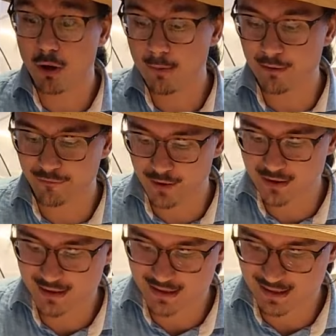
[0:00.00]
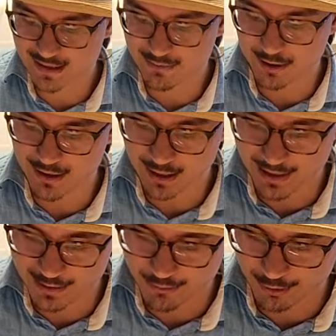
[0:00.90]
shawarma first because this is what
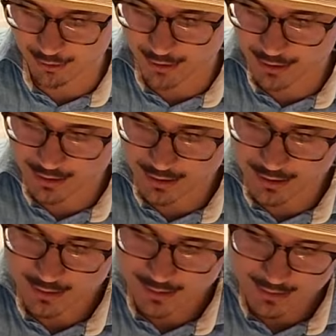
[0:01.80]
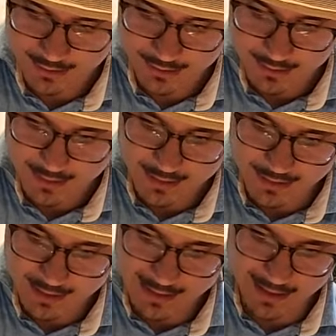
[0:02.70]
I ordered.
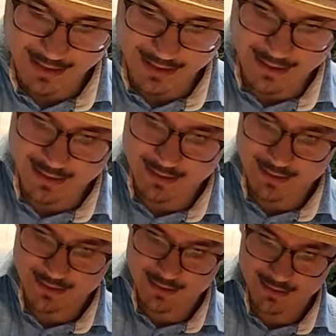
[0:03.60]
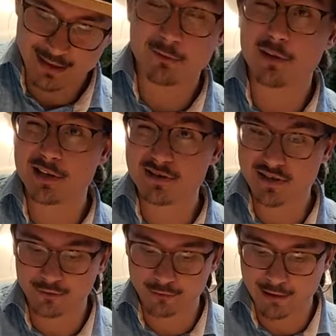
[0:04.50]
And they don't really do
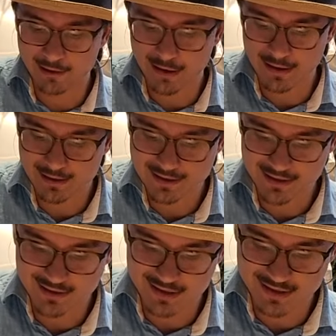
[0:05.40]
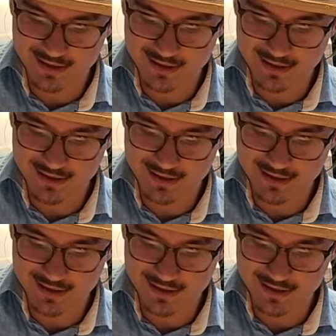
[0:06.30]
silverware around here, so it's